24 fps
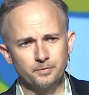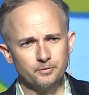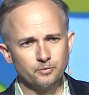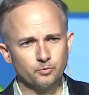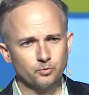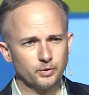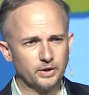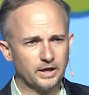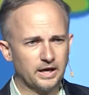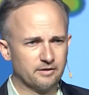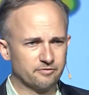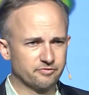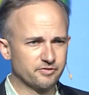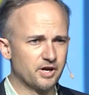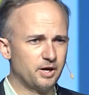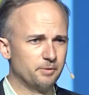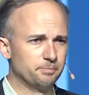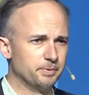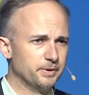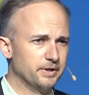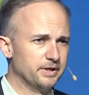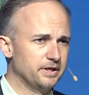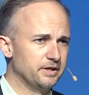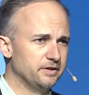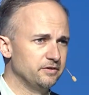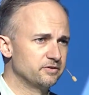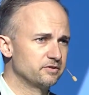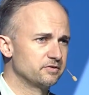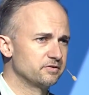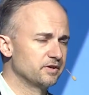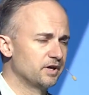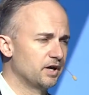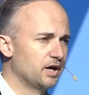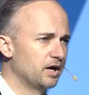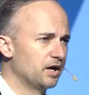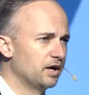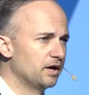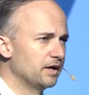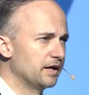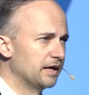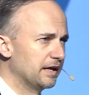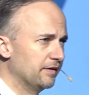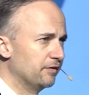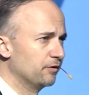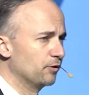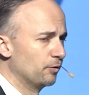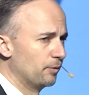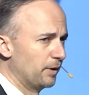We have companies
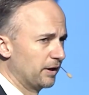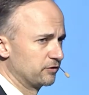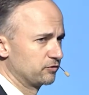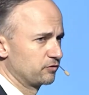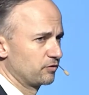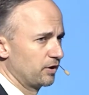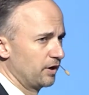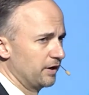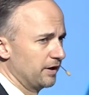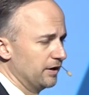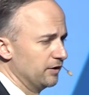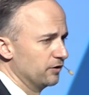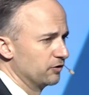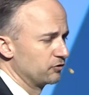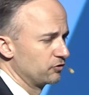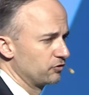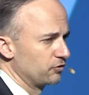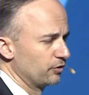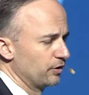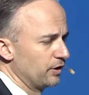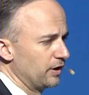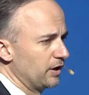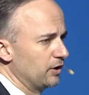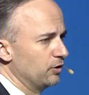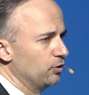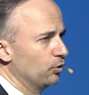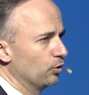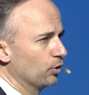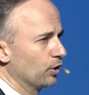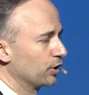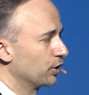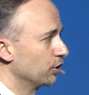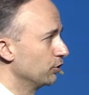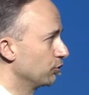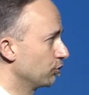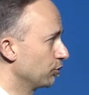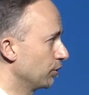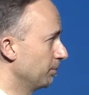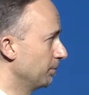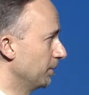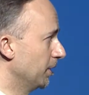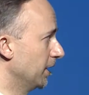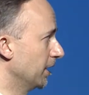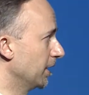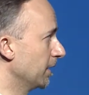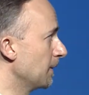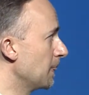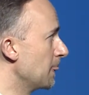in the restaurant industry who are
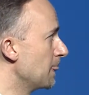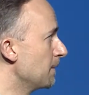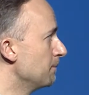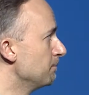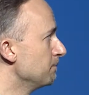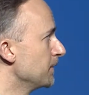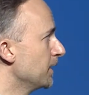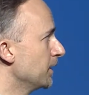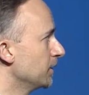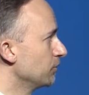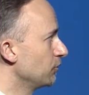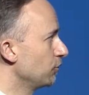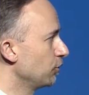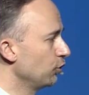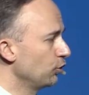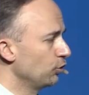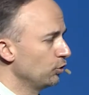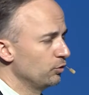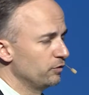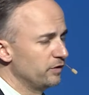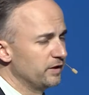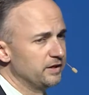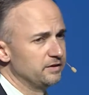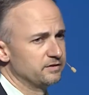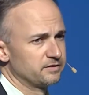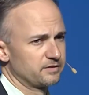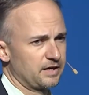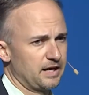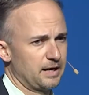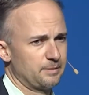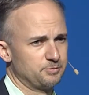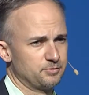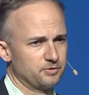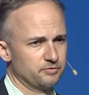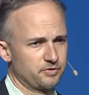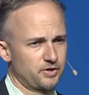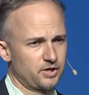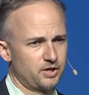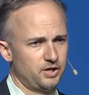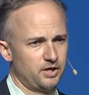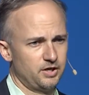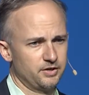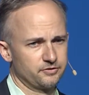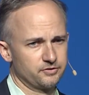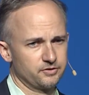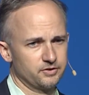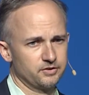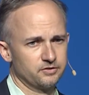contributing to these types of
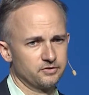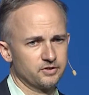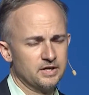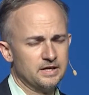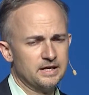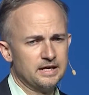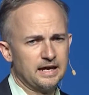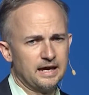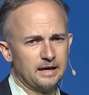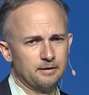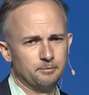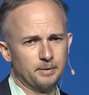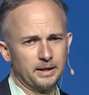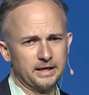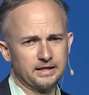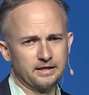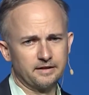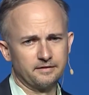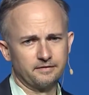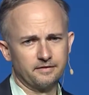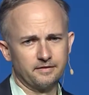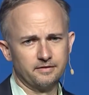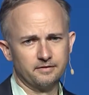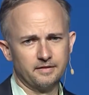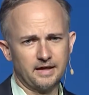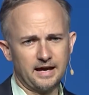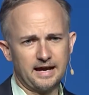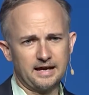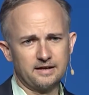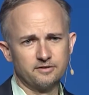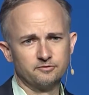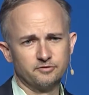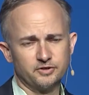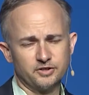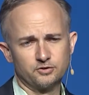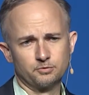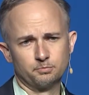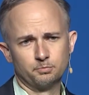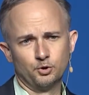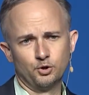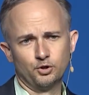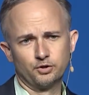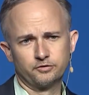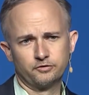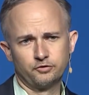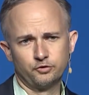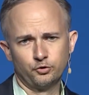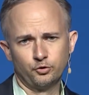causes and making that
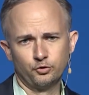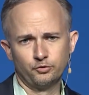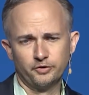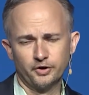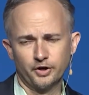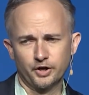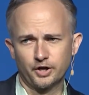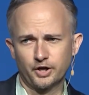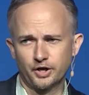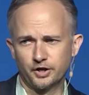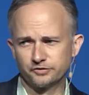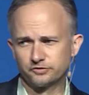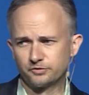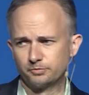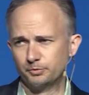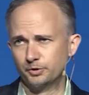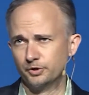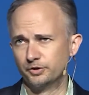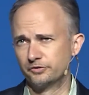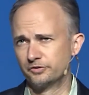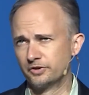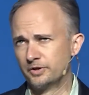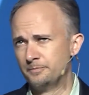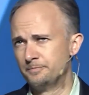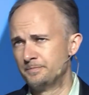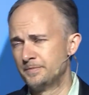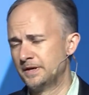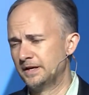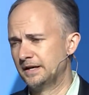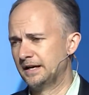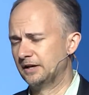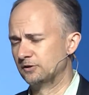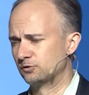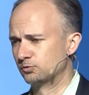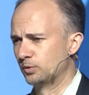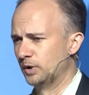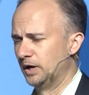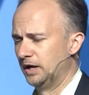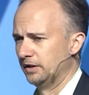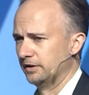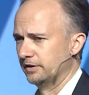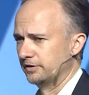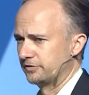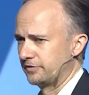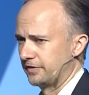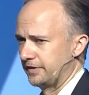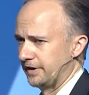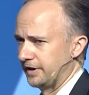visible to their customers as well
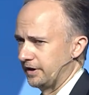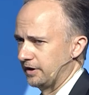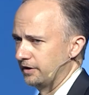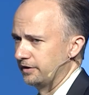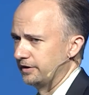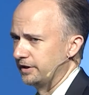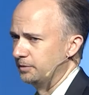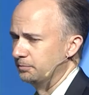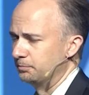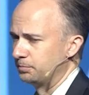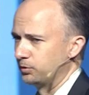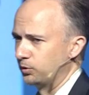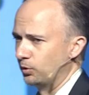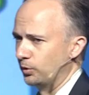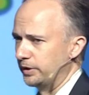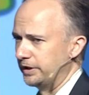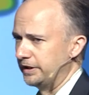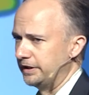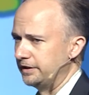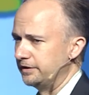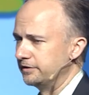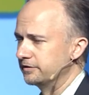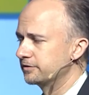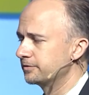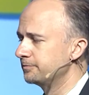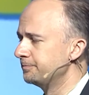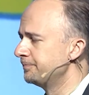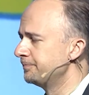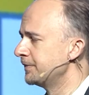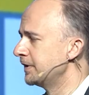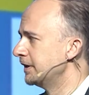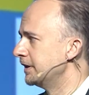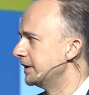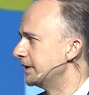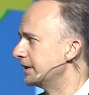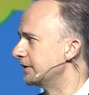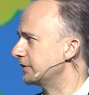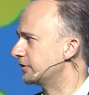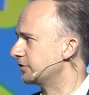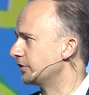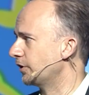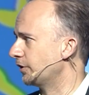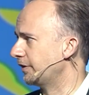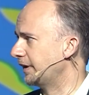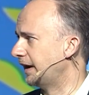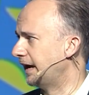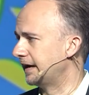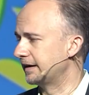as their employees. And
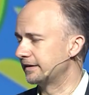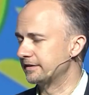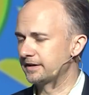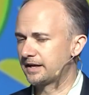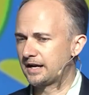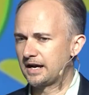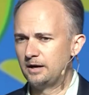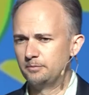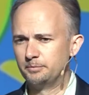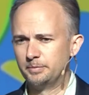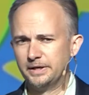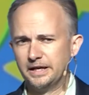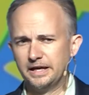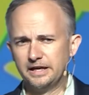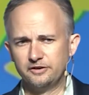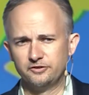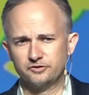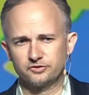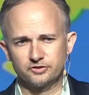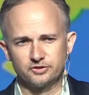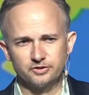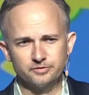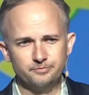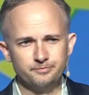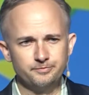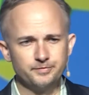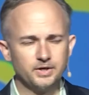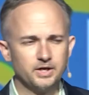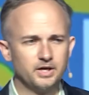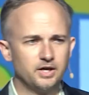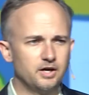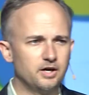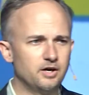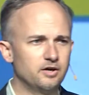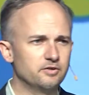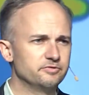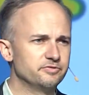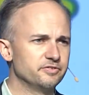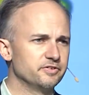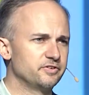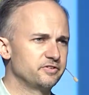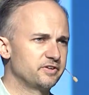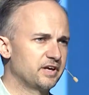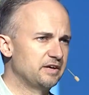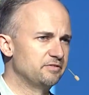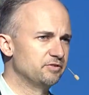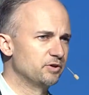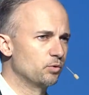so that combination of
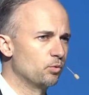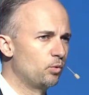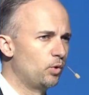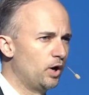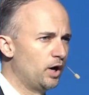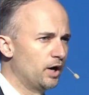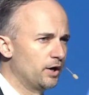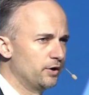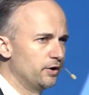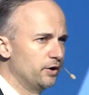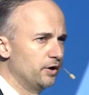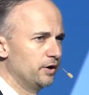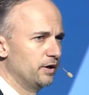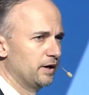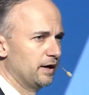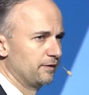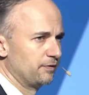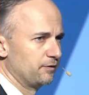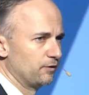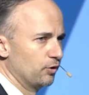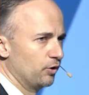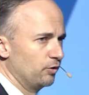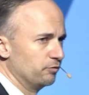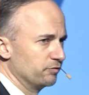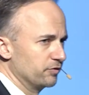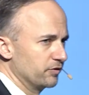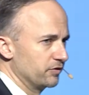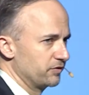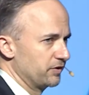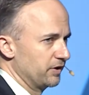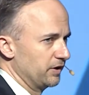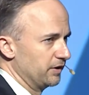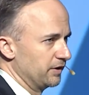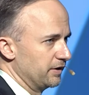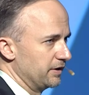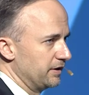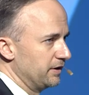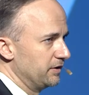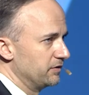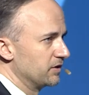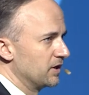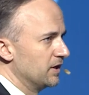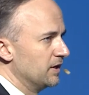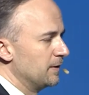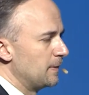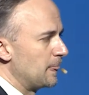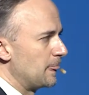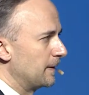saving water at their own facilities
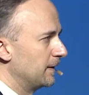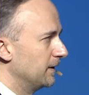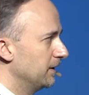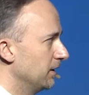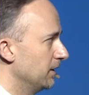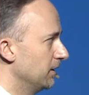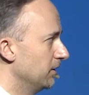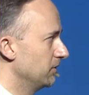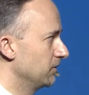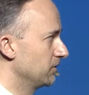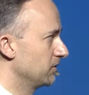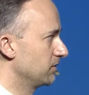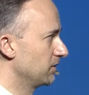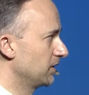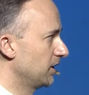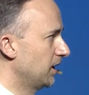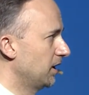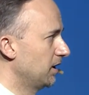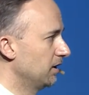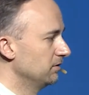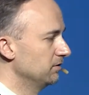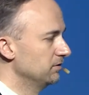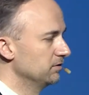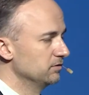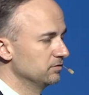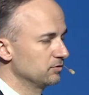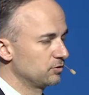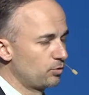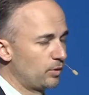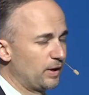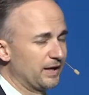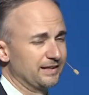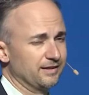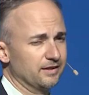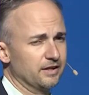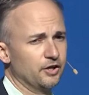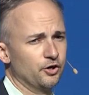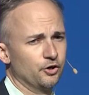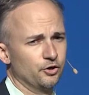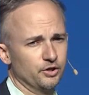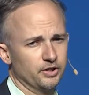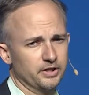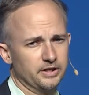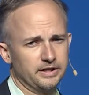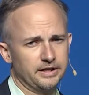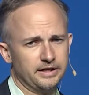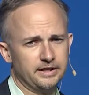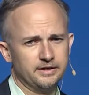is quite
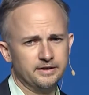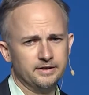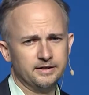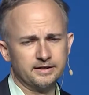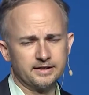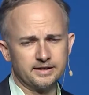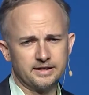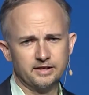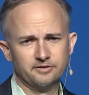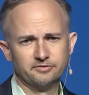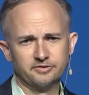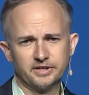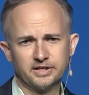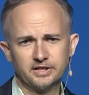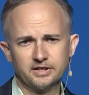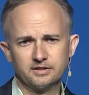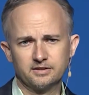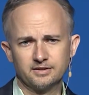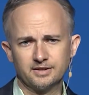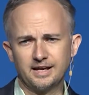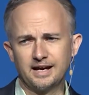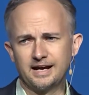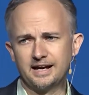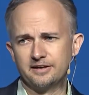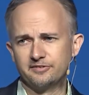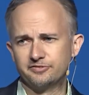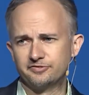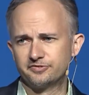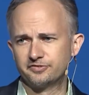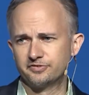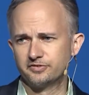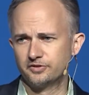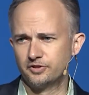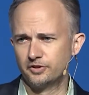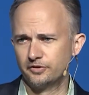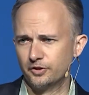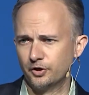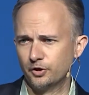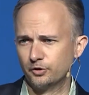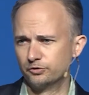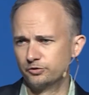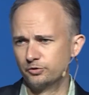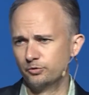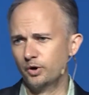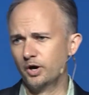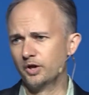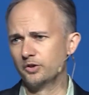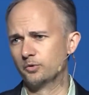literally giving life to those
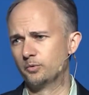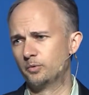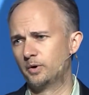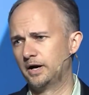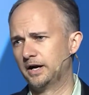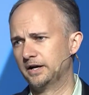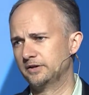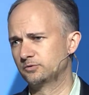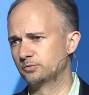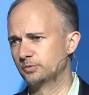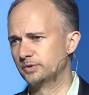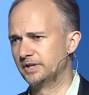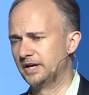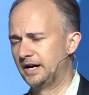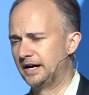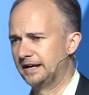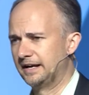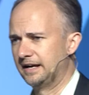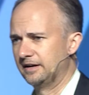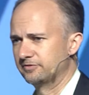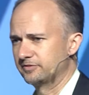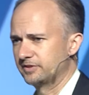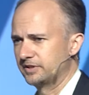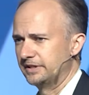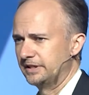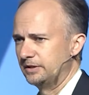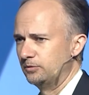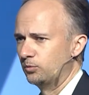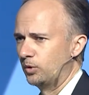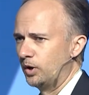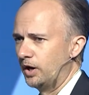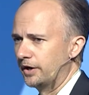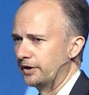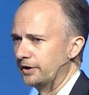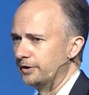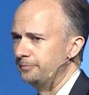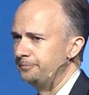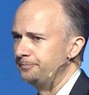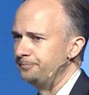who otherwise would not have clean water.